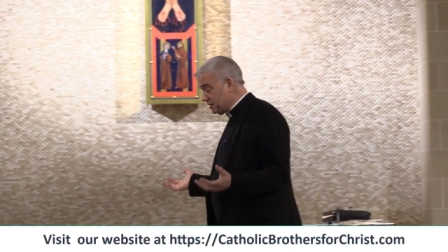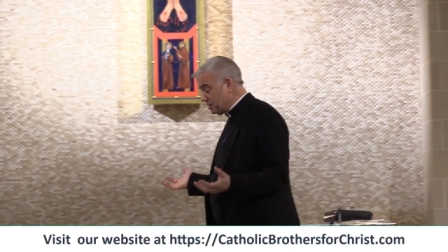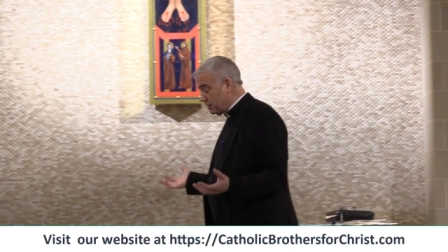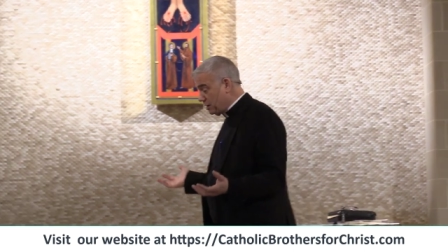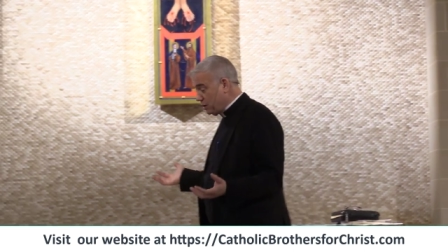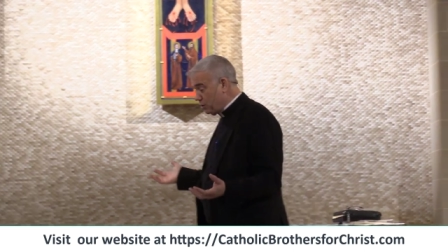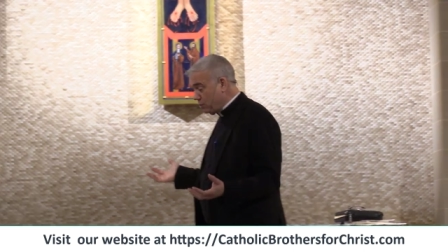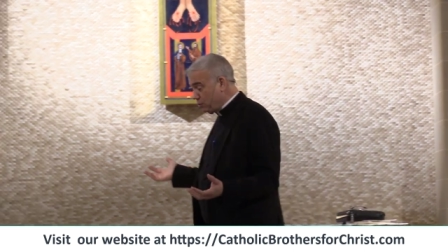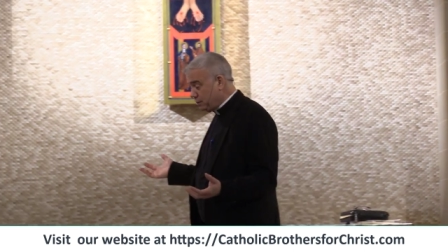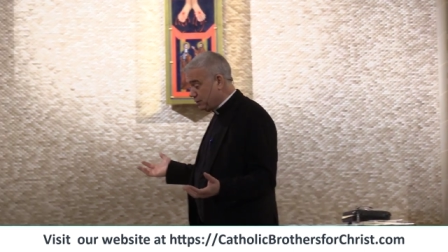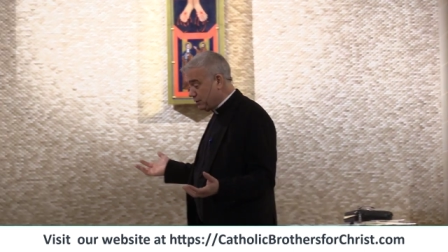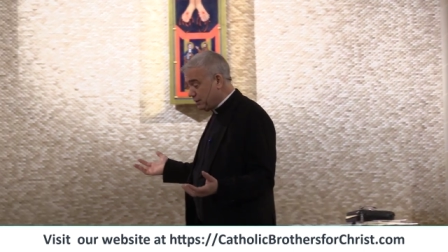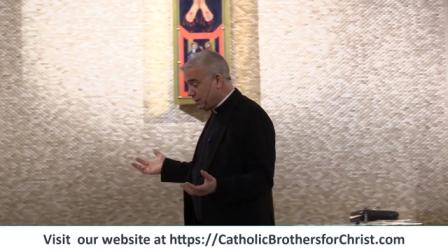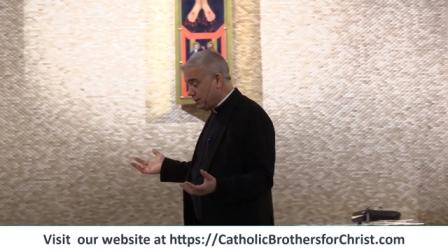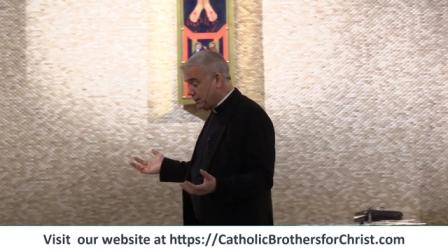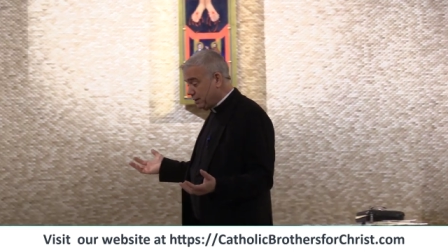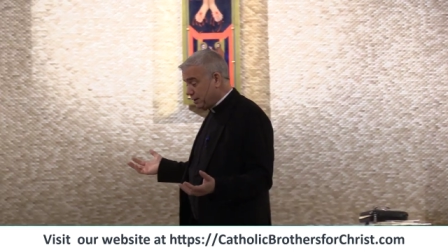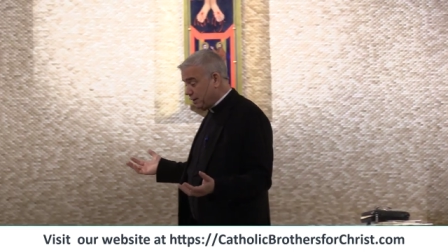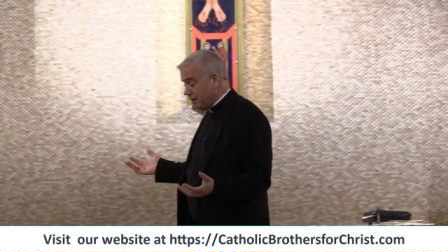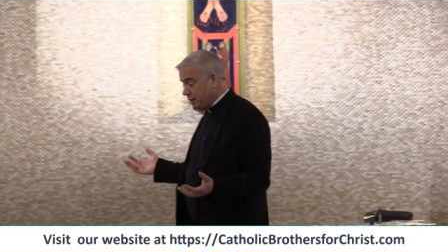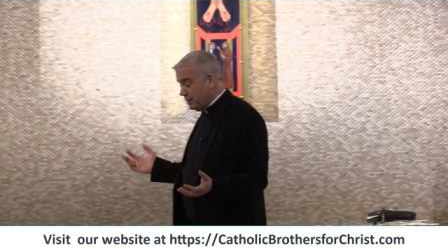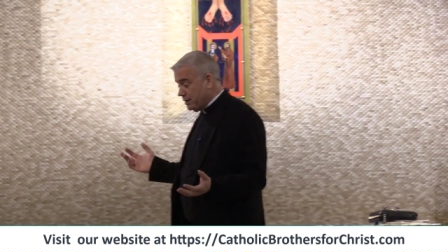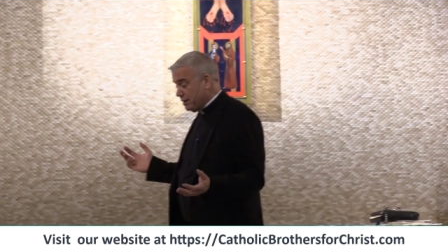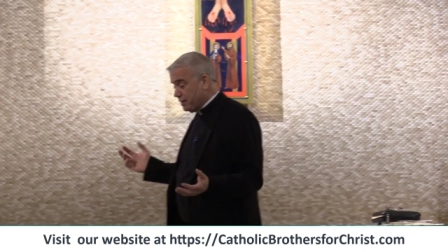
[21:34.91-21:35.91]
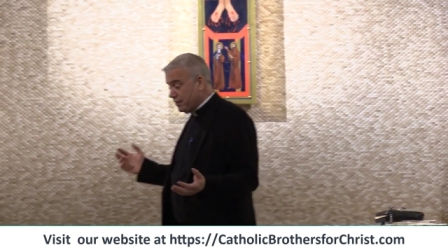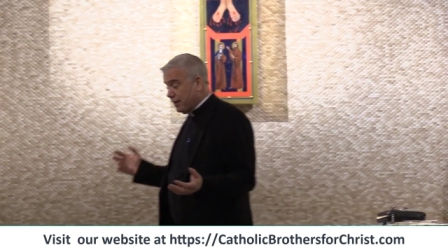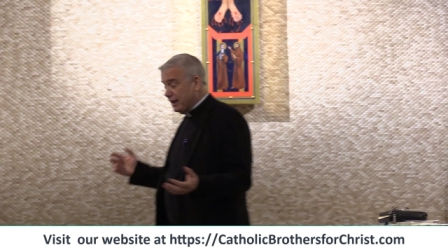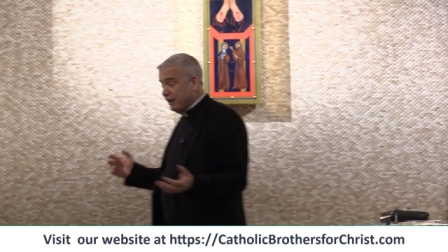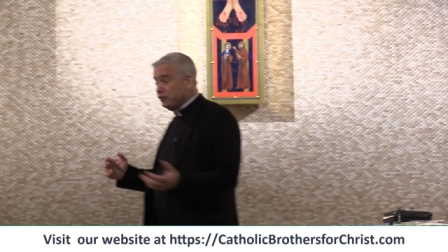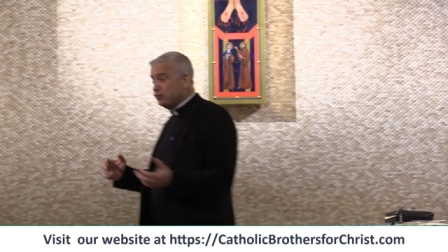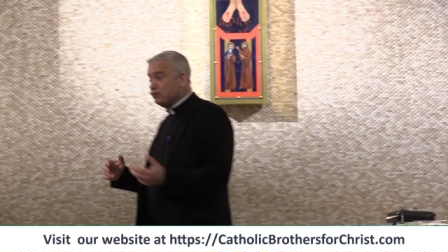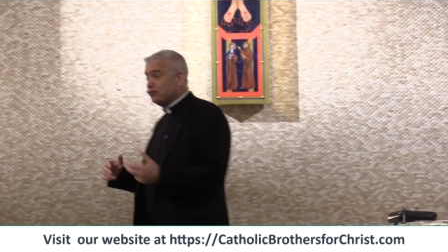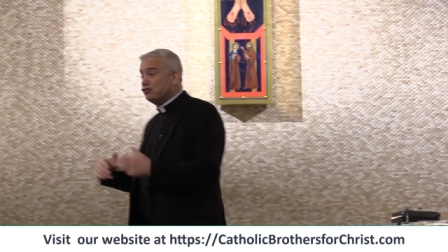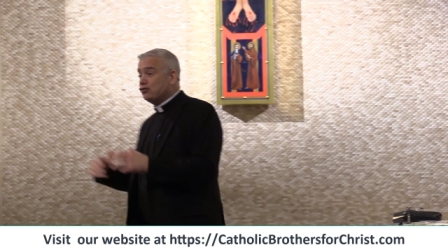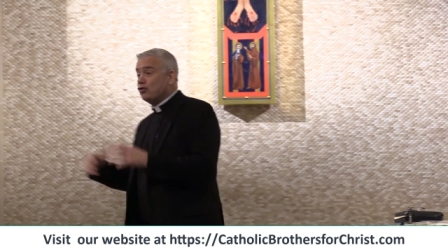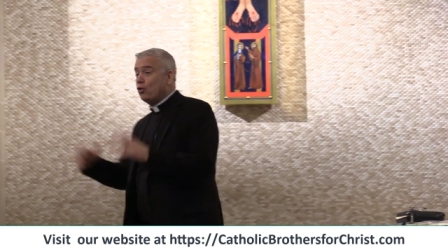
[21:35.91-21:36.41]
ago, they
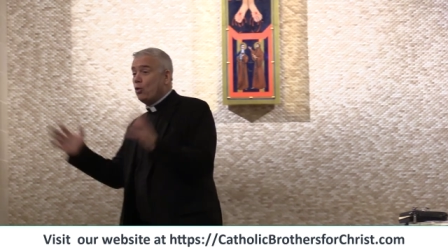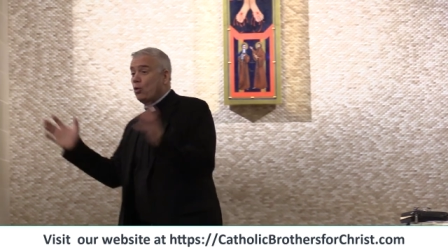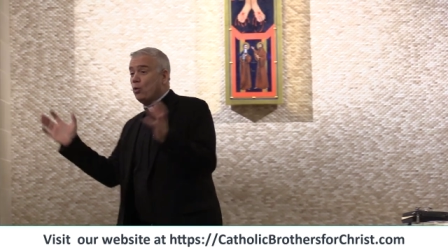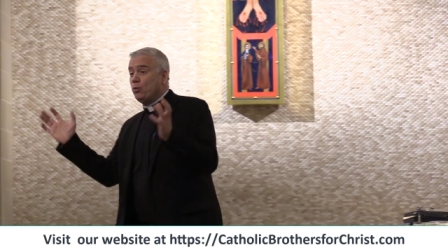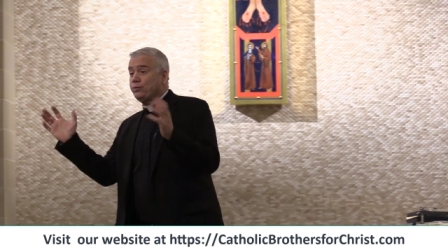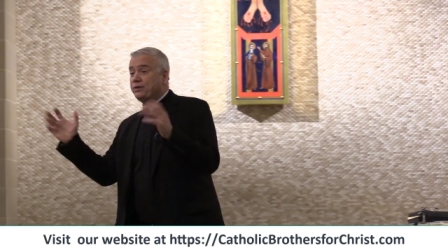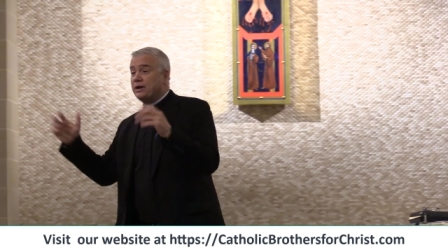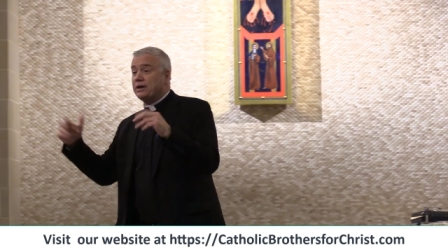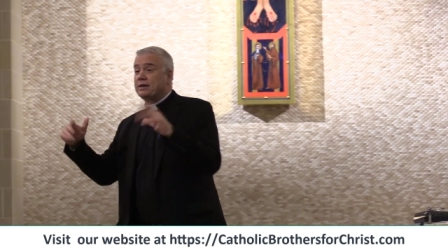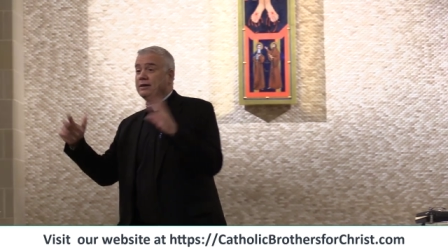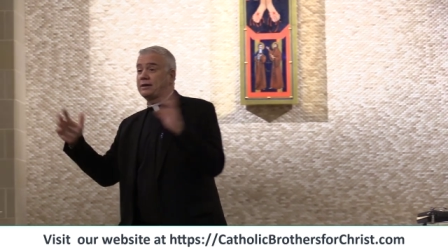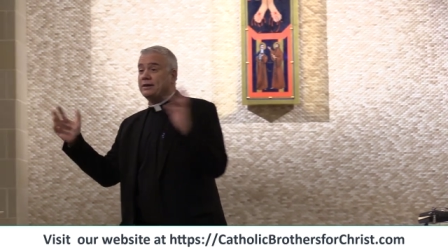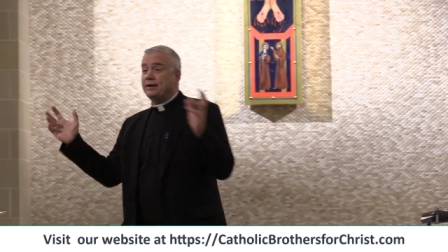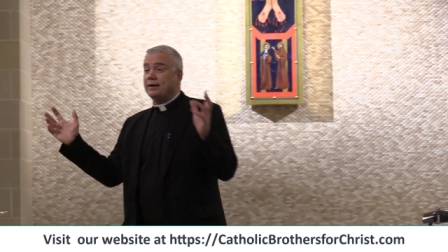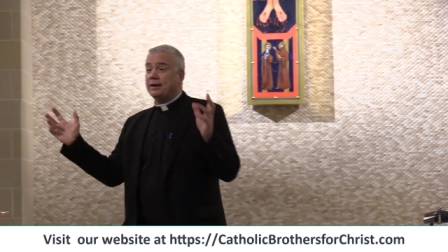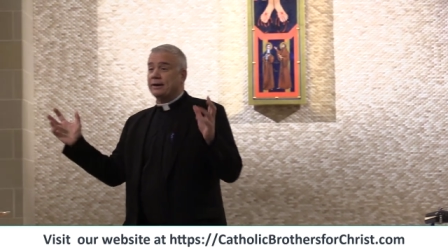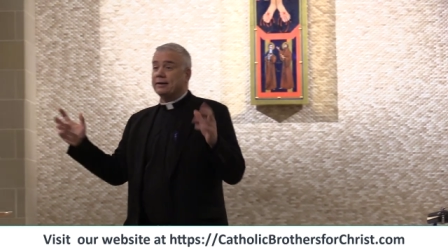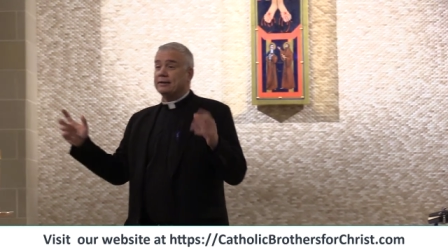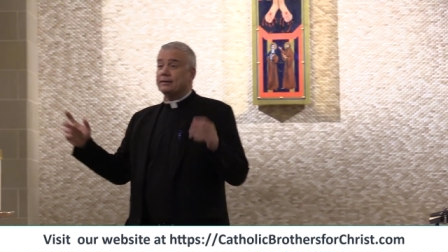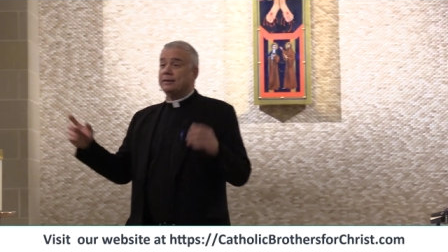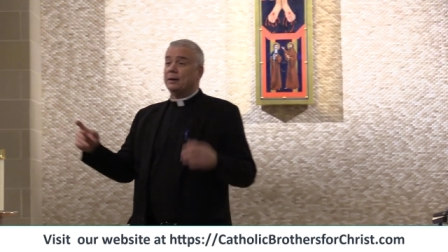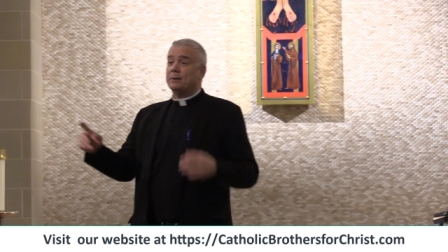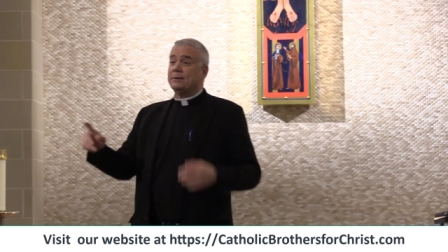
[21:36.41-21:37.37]
sold the clinic.